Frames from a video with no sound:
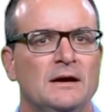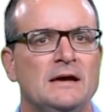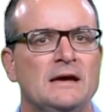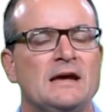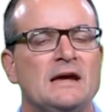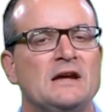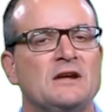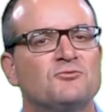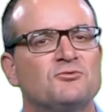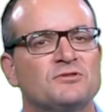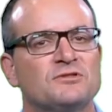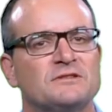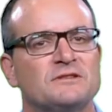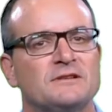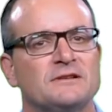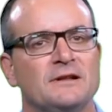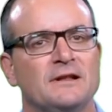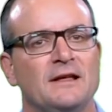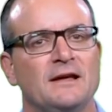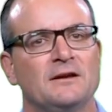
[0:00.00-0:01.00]

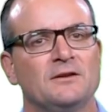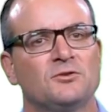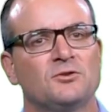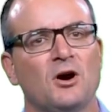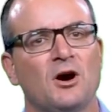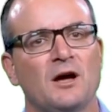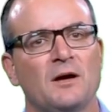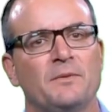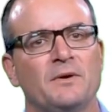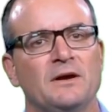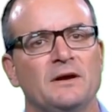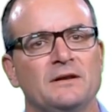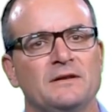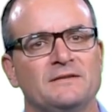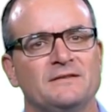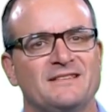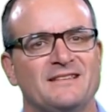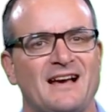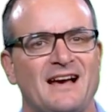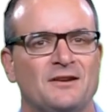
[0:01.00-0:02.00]
Interestingly, diabetes
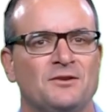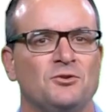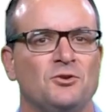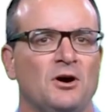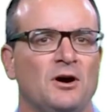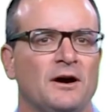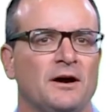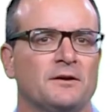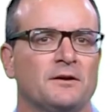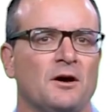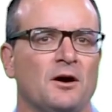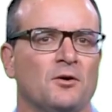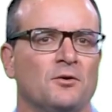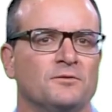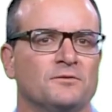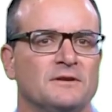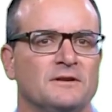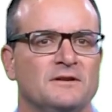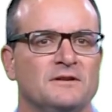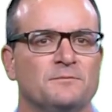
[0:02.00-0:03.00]
is
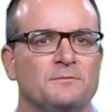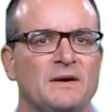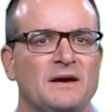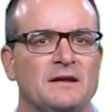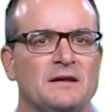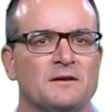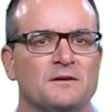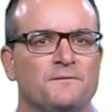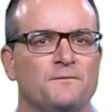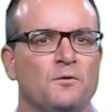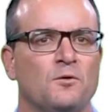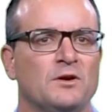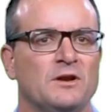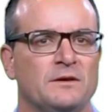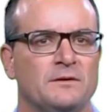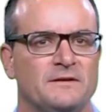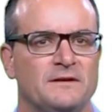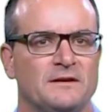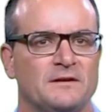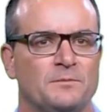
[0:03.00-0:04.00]
undiagnosed in as many as
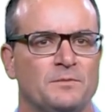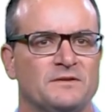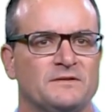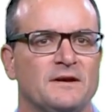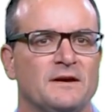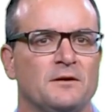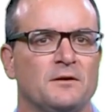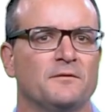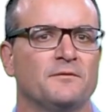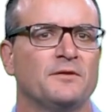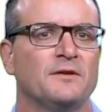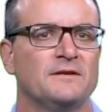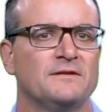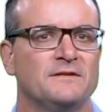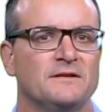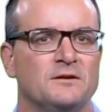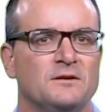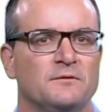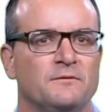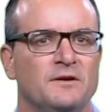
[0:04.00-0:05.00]
46% of these
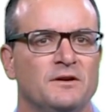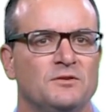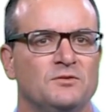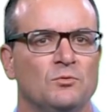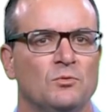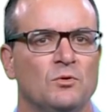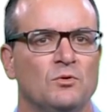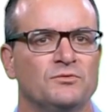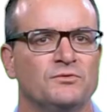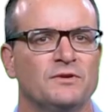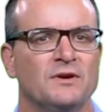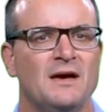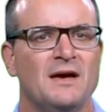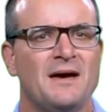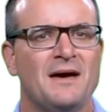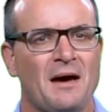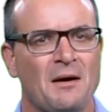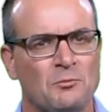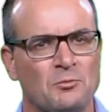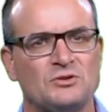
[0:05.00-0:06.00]
individuals,
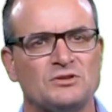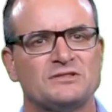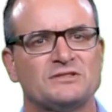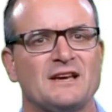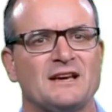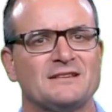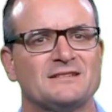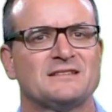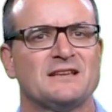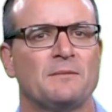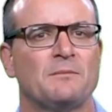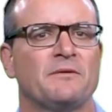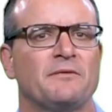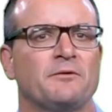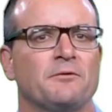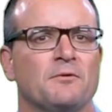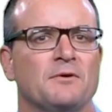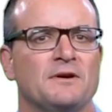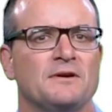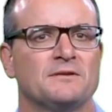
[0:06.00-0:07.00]
and we'll discuss some of the
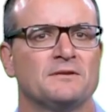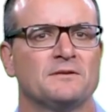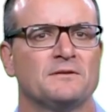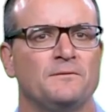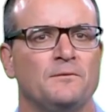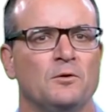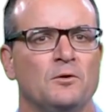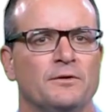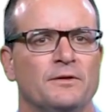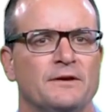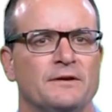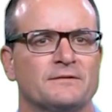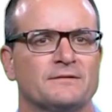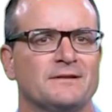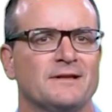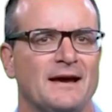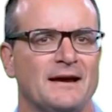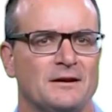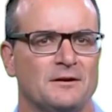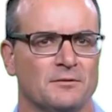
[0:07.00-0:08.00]
reasons for this
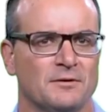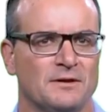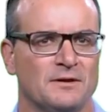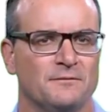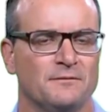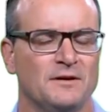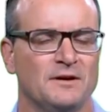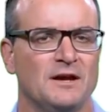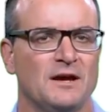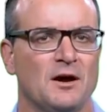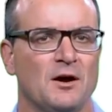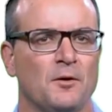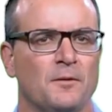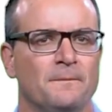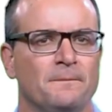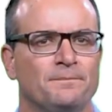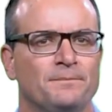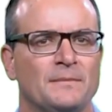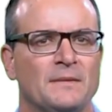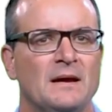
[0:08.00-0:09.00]
later in the video.
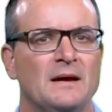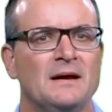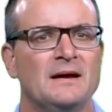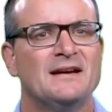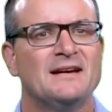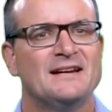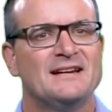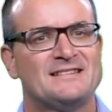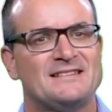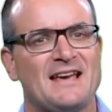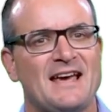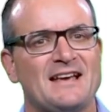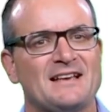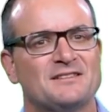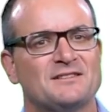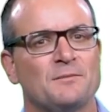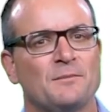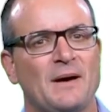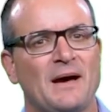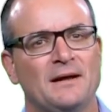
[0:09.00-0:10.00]
It's
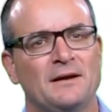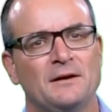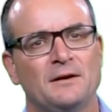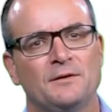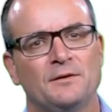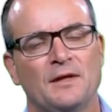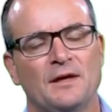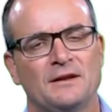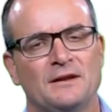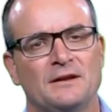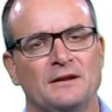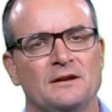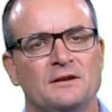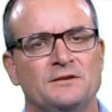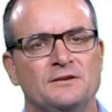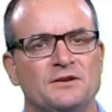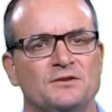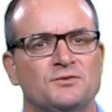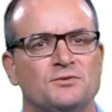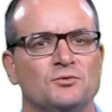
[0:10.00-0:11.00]
estimated that an
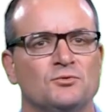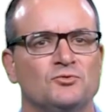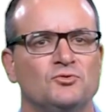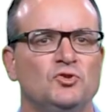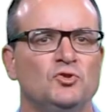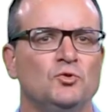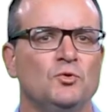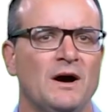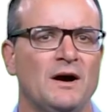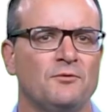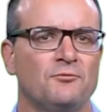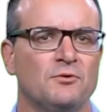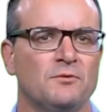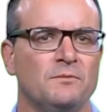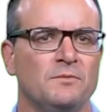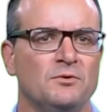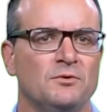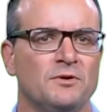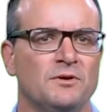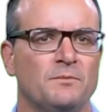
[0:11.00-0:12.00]
additional 200
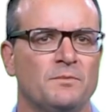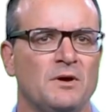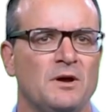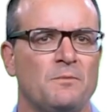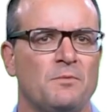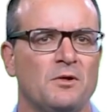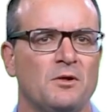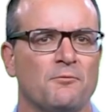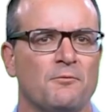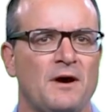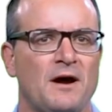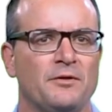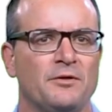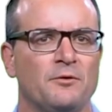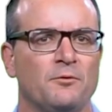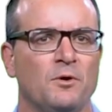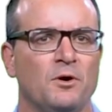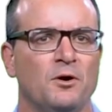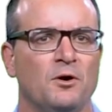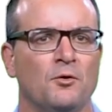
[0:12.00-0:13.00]
million people around the
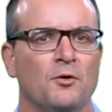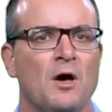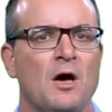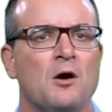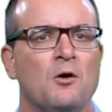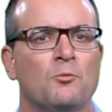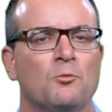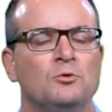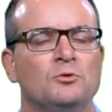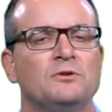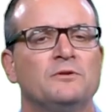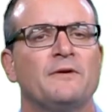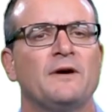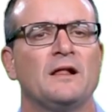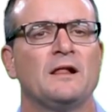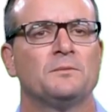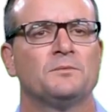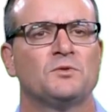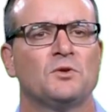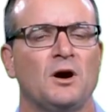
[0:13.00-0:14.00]
world will
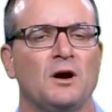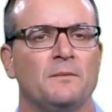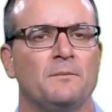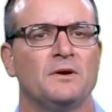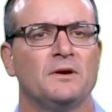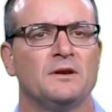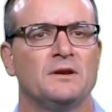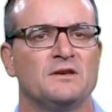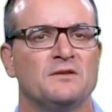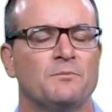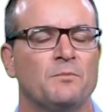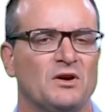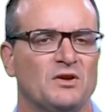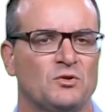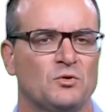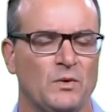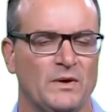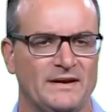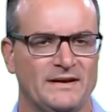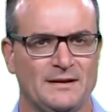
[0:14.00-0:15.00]
develop diabetes by
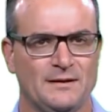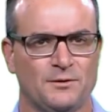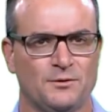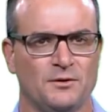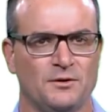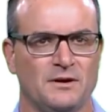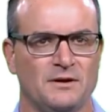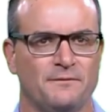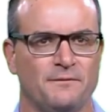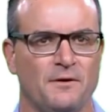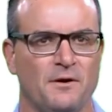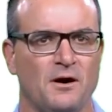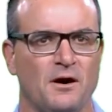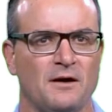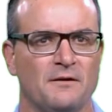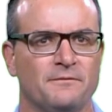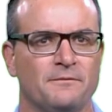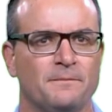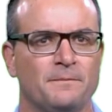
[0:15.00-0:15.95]
2035.